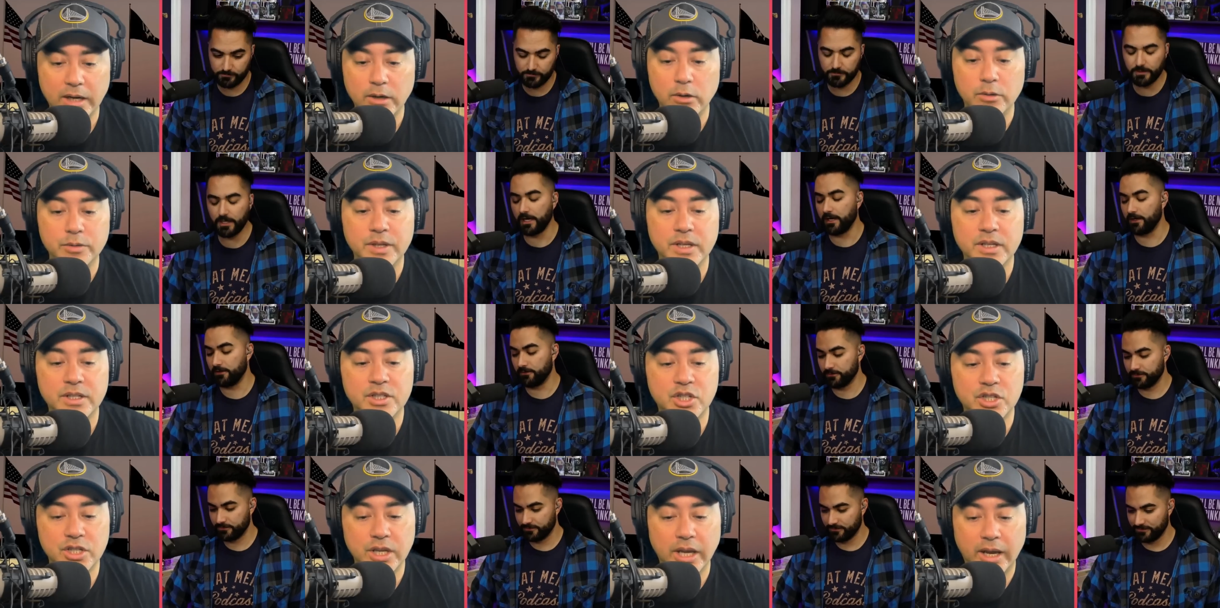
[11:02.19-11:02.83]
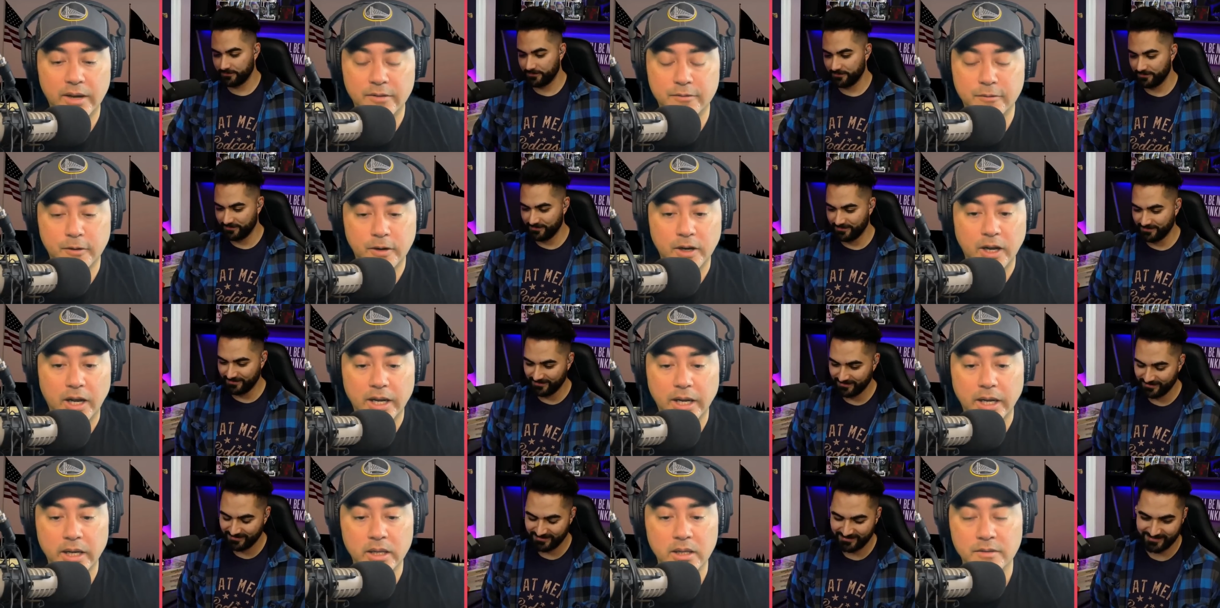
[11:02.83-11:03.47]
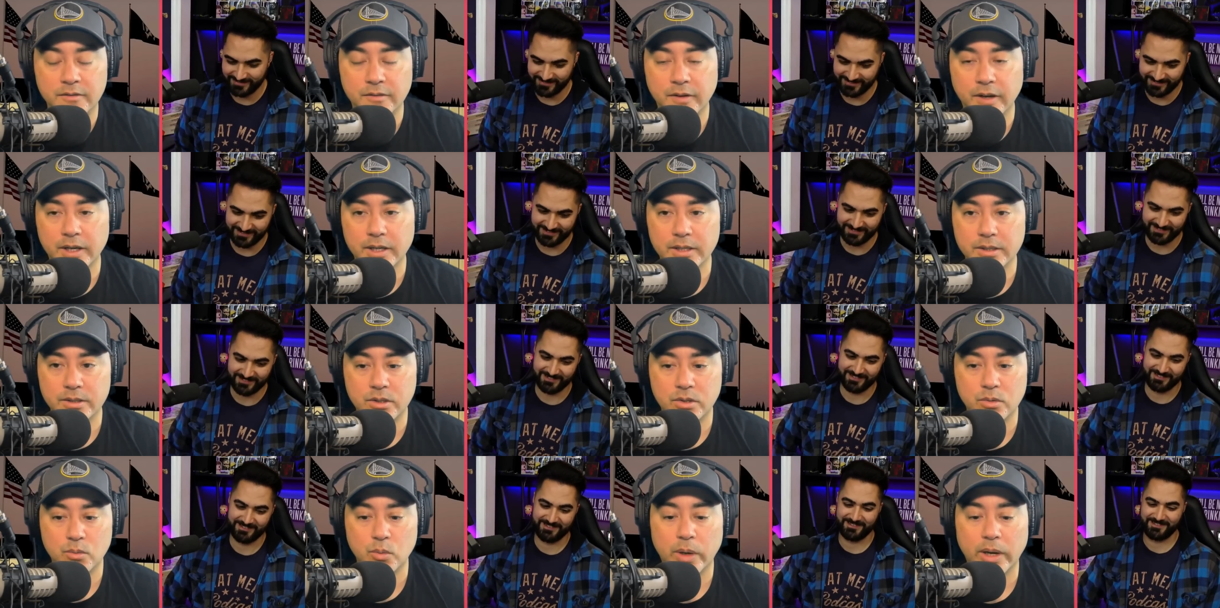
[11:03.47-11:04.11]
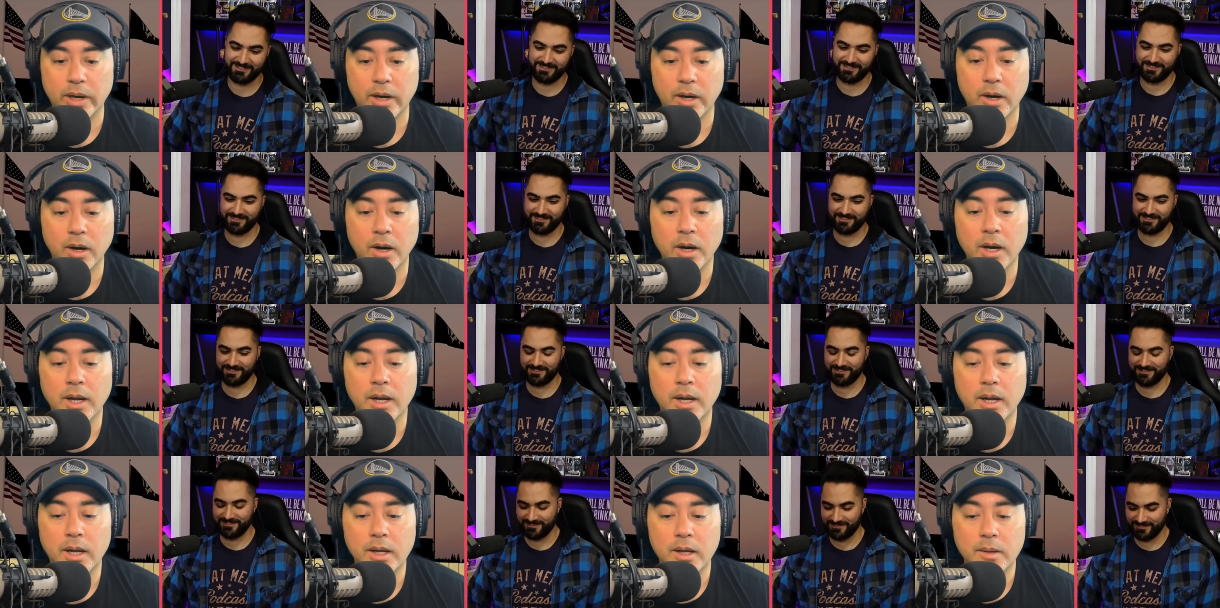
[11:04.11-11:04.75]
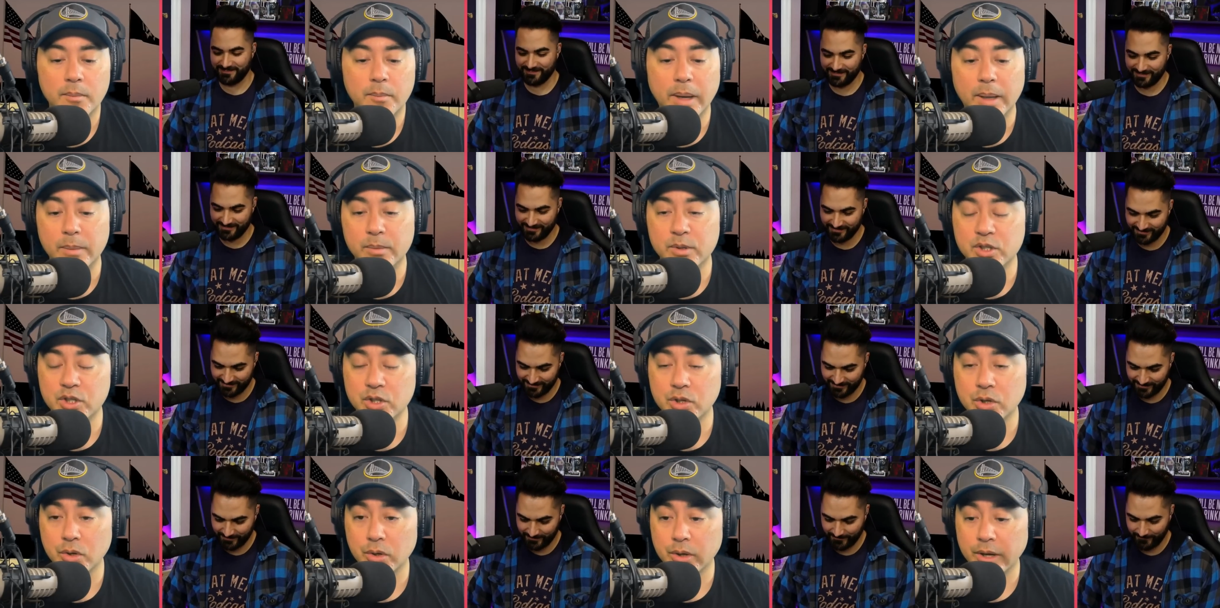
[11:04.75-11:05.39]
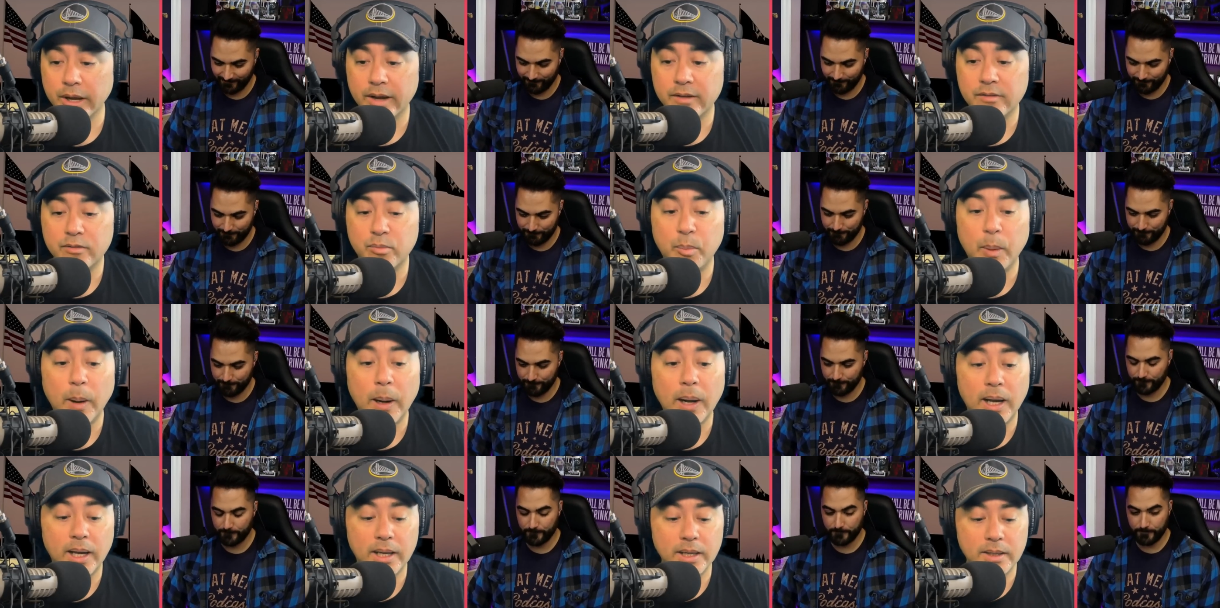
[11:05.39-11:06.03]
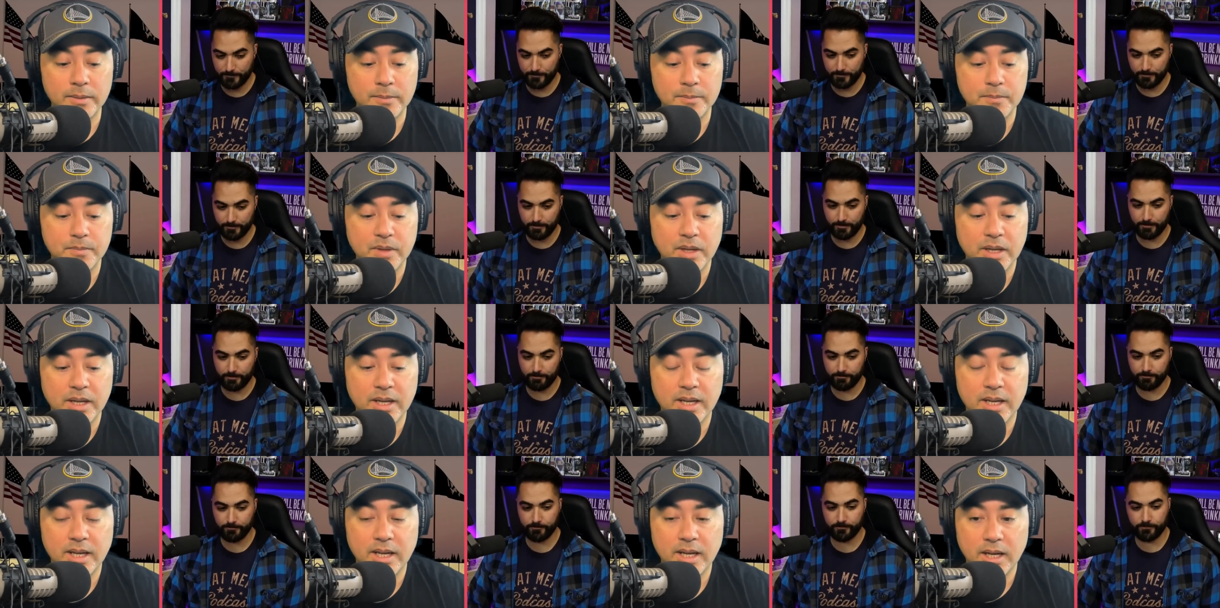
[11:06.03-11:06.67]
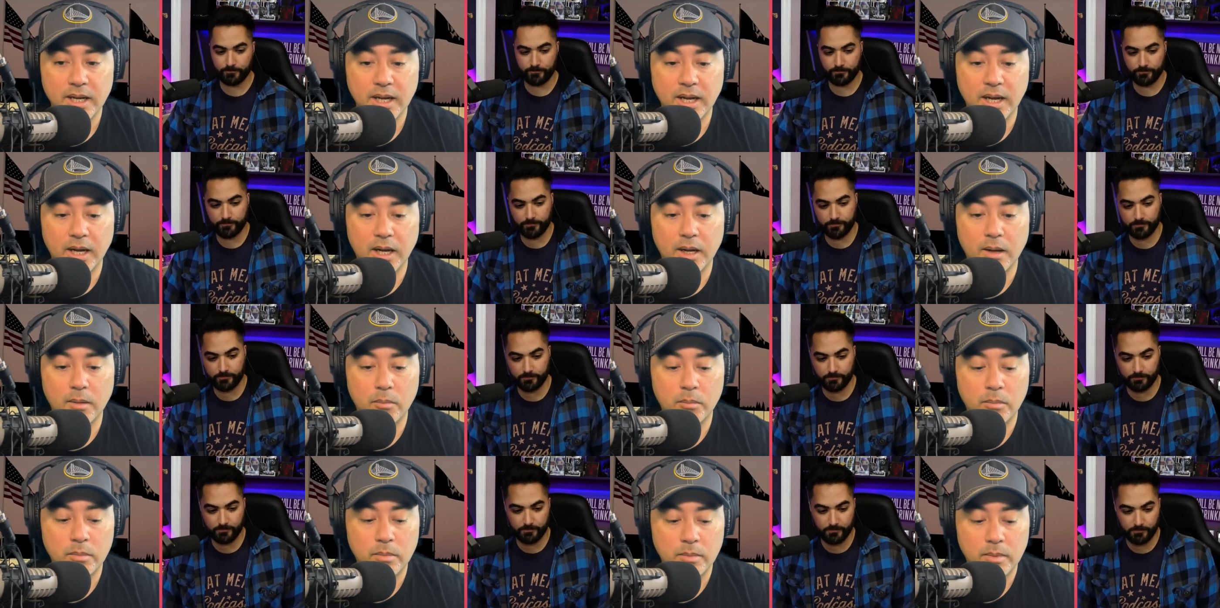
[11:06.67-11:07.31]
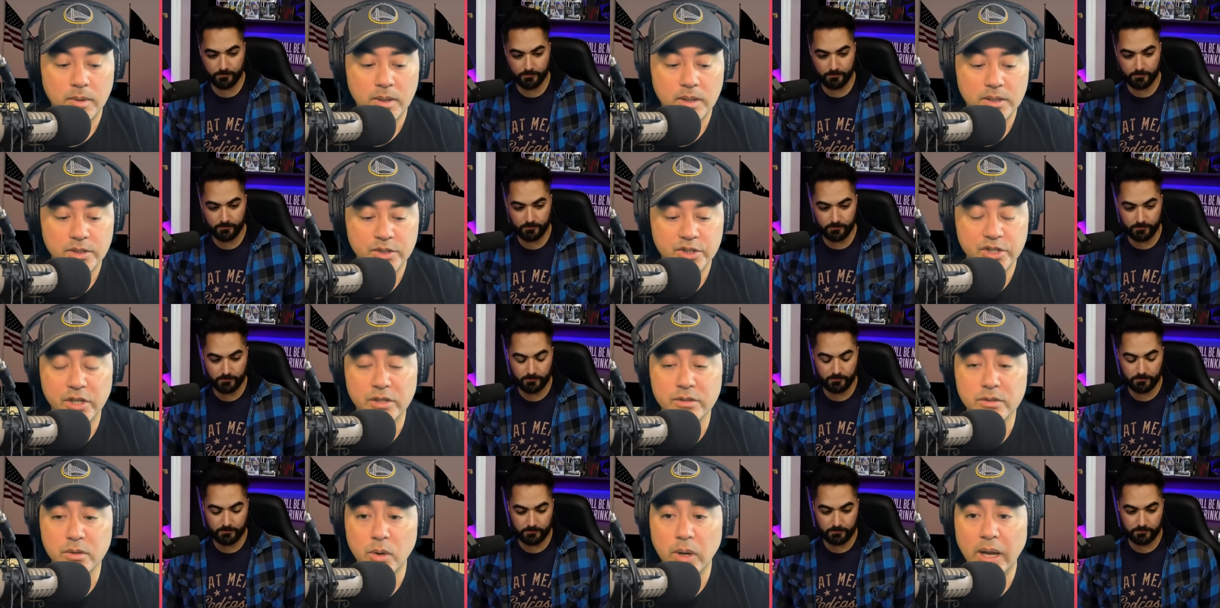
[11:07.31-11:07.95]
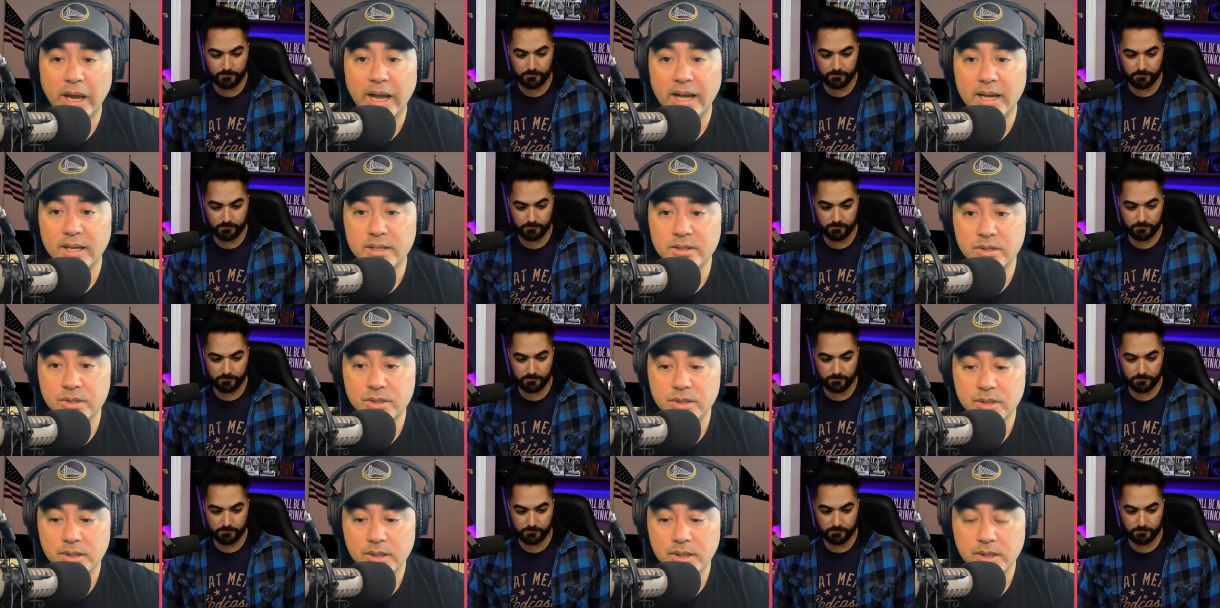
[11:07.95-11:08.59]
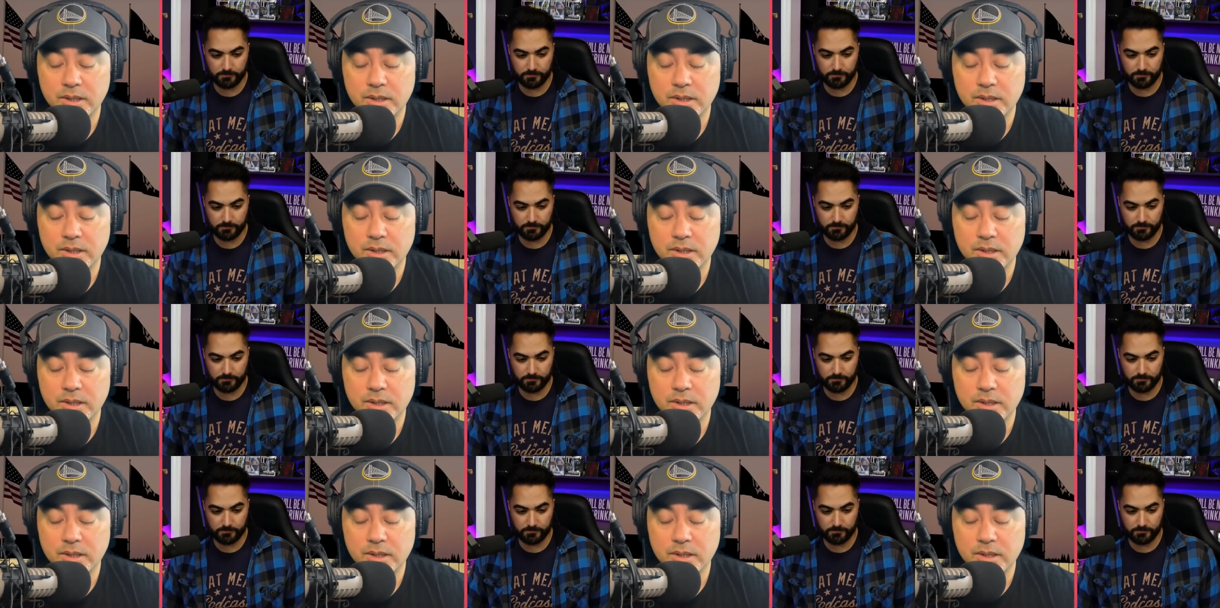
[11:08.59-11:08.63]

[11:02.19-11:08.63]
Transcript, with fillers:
Speaker 1: don't think no. she ever got mm. elevated to where maybe she could have. But um, she also has